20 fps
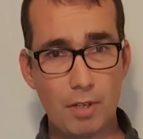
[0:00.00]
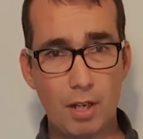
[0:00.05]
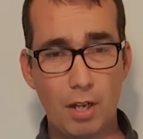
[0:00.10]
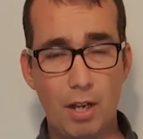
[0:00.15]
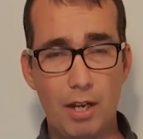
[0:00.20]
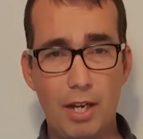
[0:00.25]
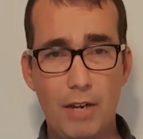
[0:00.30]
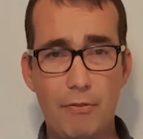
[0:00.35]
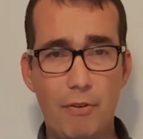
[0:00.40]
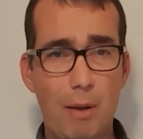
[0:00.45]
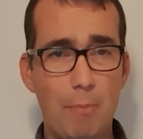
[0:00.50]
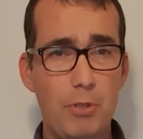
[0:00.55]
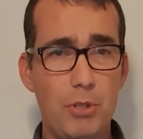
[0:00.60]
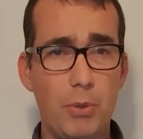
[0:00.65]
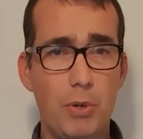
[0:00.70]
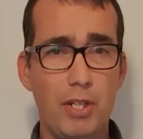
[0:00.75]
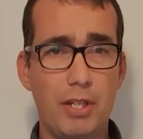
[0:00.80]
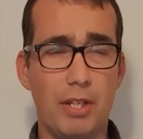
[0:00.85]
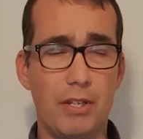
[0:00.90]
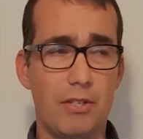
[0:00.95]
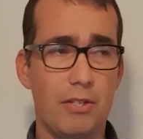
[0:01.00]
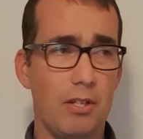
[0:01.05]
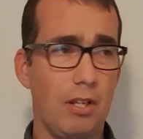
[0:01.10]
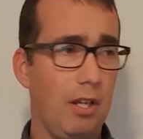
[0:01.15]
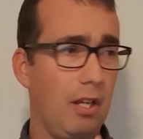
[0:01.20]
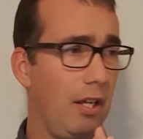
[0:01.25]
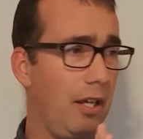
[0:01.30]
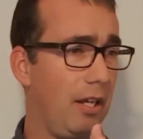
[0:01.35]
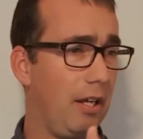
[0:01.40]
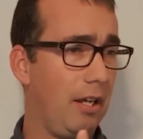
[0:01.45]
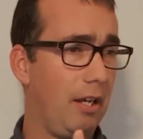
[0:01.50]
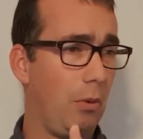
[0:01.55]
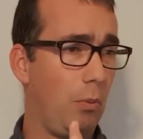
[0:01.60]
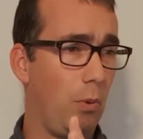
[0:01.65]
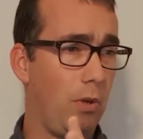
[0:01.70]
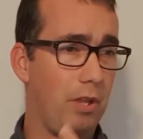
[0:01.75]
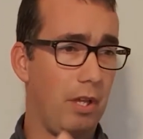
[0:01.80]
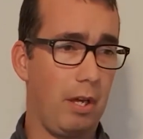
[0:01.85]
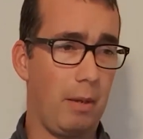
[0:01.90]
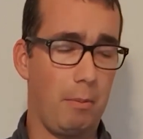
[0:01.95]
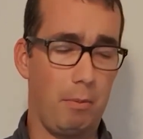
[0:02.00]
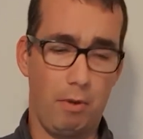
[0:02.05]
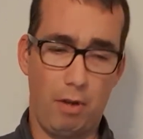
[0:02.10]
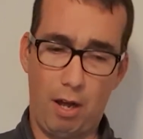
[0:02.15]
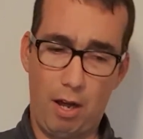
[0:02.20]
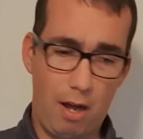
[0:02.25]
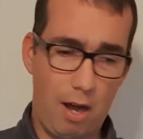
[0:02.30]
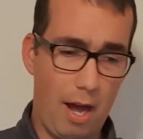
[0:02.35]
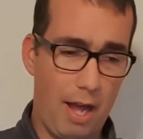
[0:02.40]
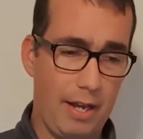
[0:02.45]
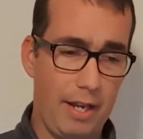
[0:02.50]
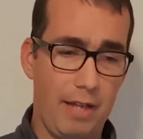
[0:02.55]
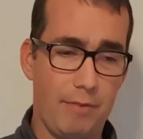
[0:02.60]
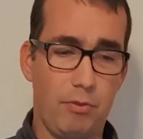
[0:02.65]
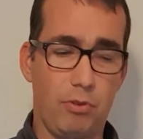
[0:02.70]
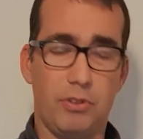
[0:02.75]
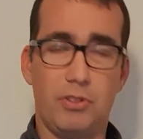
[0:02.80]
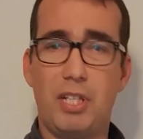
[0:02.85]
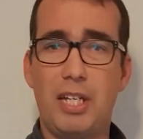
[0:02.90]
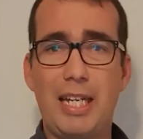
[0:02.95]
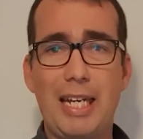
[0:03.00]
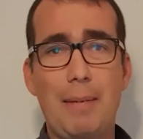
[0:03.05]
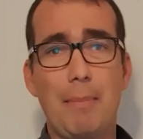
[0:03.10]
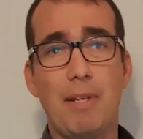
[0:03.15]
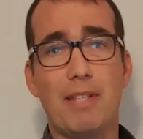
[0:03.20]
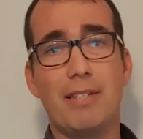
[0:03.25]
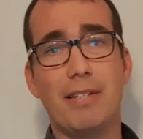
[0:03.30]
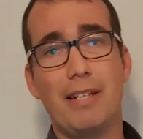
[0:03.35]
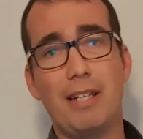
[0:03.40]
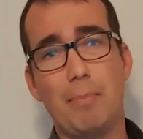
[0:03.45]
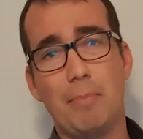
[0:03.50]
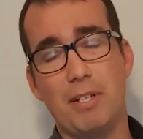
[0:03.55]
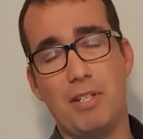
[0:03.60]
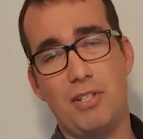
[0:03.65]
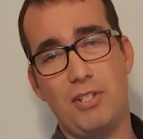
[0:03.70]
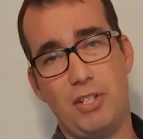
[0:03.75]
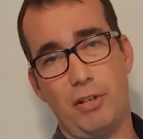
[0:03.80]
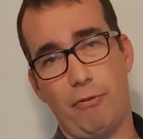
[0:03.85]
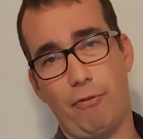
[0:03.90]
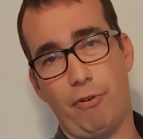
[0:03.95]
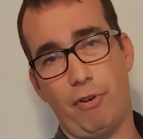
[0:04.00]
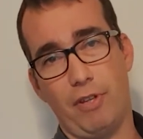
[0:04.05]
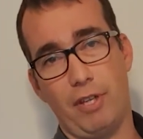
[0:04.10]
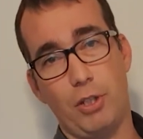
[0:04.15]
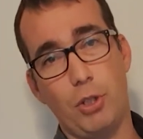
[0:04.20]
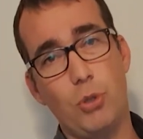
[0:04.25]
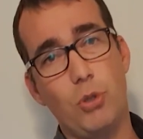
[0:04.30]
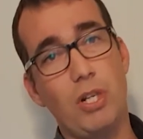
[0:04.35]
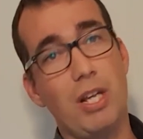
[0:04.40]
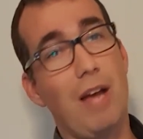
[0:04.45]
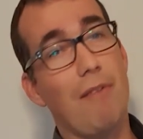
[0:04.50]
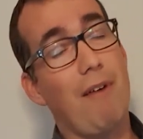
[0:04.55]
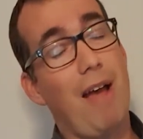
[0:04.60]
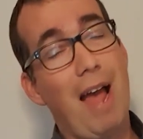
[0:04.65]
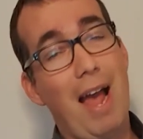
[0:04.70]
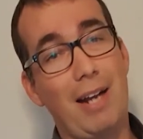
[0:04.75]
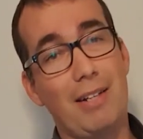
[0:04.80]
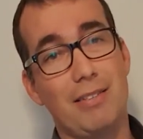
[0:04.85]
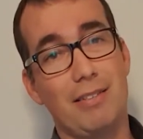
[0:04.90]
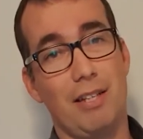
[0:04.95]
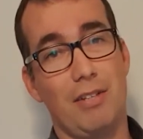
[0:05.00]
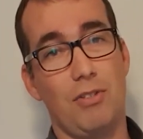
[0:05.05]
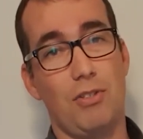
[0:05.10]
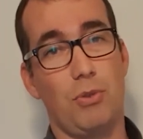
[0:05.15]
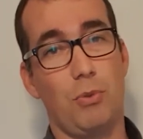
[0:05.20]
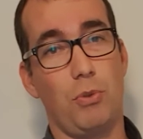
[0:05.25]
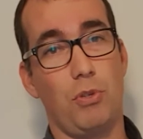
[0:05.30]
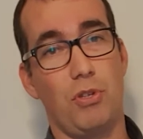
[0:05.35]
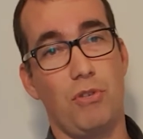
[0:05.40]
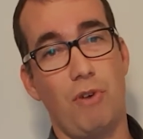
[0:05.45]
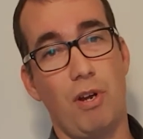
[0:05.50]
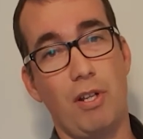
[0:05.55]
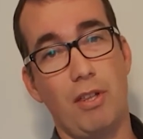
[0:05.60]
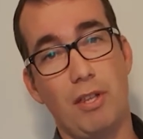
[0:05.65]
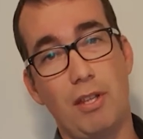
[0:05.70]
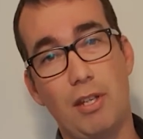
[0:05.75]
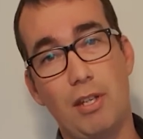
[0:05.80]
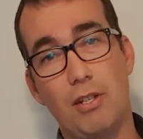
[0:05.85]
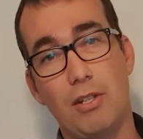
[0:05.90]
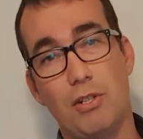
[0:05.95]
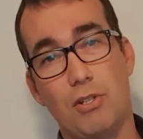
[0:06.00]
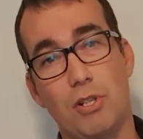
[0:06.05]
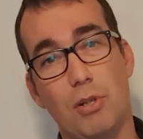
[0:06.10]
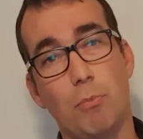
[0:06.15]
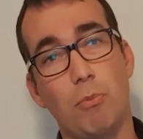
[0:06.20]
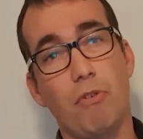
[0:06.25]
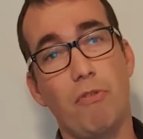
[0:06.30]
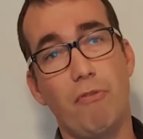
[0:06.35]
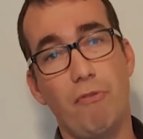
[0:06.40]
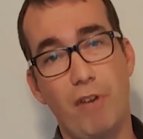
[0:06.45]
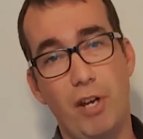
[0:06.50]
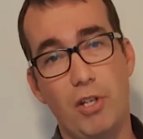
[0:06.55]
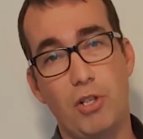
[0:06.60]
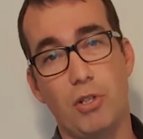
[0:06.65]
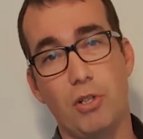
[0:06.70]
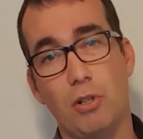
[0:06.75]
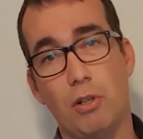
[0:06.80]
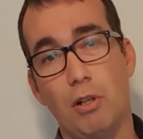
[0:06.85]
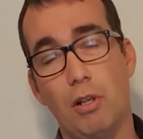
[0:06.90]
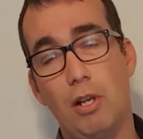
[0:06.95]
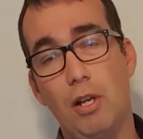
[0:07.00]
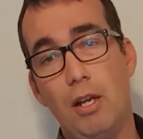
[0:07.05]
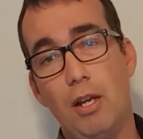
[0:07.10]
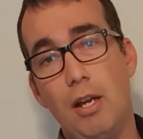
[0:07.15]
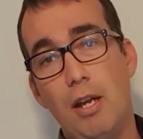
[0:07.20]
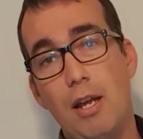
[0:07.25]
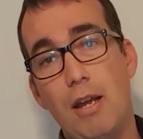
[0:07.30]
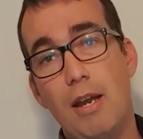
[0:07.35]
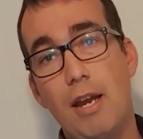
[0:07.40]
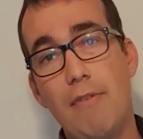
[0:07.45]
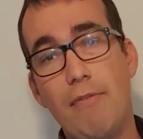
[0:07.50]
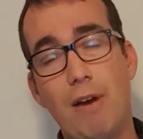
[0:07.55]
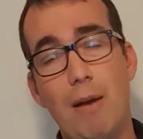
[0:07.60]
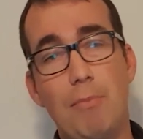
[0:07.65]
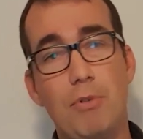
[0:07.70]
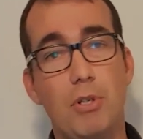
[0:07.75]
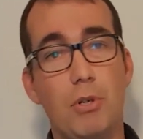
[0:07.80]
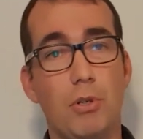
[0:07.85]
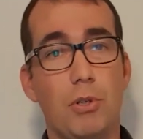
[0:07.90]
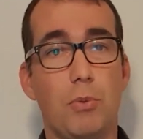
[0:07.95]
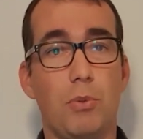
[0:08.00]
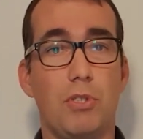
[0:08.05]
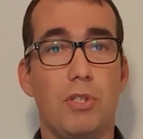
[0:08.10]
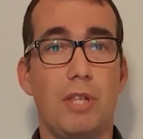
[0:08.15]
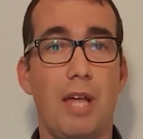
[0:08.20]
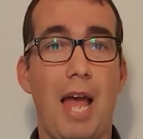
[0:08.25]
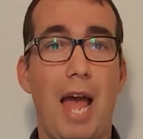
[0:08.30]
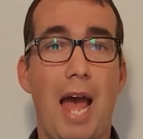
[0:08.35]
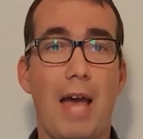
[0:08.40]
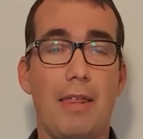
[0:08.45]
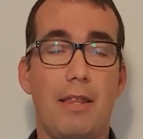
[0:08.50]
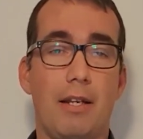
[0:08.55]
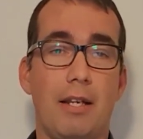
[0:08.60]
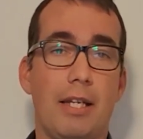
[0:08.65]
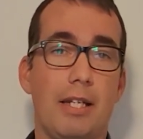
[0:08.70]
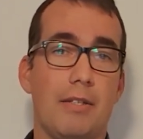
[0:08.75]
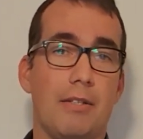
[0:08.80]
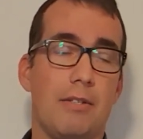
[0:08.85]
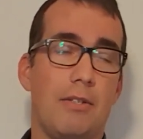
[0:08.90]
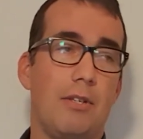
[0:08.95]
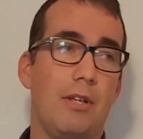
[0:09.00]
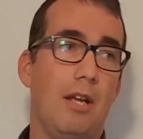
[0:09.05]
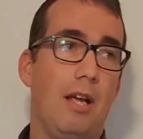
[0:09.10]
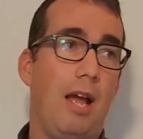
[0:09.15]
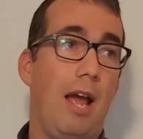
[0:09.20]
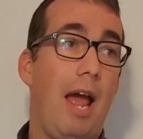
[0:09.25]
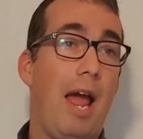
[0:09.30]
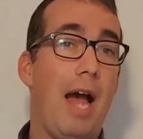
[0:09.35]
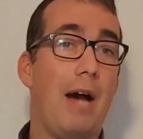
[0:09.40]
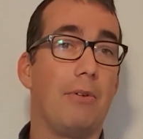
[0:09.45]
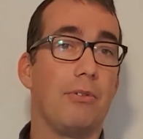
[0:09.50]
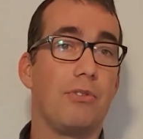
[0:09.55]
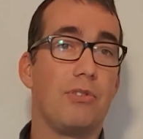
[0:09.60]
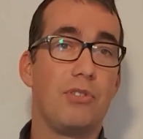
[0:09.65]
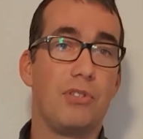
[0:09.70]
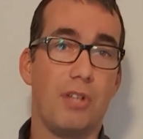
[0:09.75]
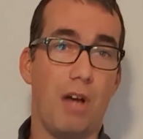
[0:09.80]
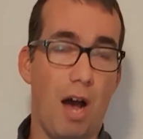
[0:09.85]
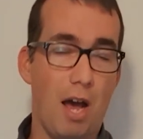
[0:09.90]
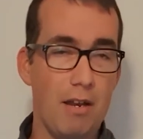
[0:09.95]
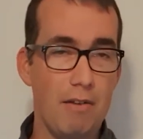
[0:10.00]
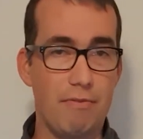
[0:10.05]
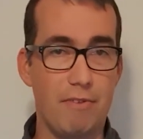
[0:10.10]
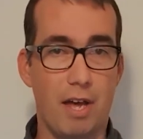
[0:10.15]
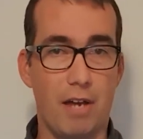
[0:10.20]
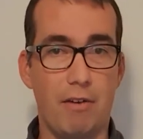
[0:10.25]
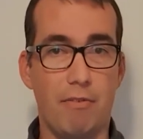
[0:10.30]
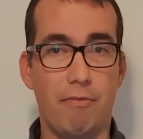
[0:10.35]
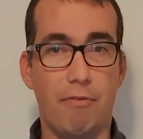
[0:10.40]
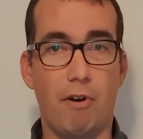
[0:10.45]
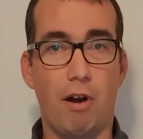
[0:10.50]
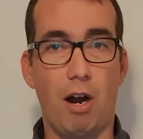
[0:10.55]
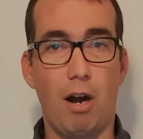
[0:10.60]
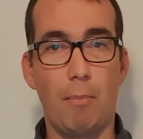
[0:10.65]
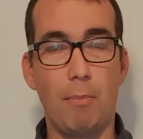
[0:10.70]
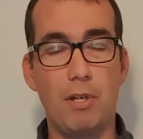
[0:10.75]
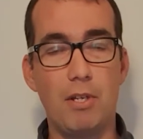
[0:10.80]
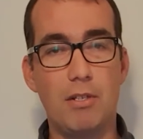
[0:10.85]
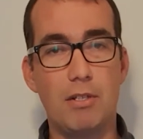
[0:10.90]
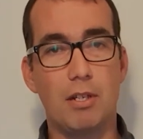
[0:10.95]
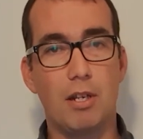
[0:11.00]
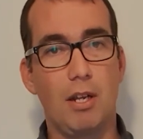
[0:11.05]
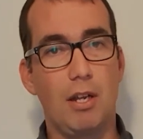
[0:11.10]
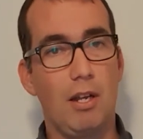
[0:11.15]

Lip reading: if I'm doing this with a high level team, it's a little bit different. They usually have access to a strength and conditioning professional. If I'm doing this with athletes outside of that environment,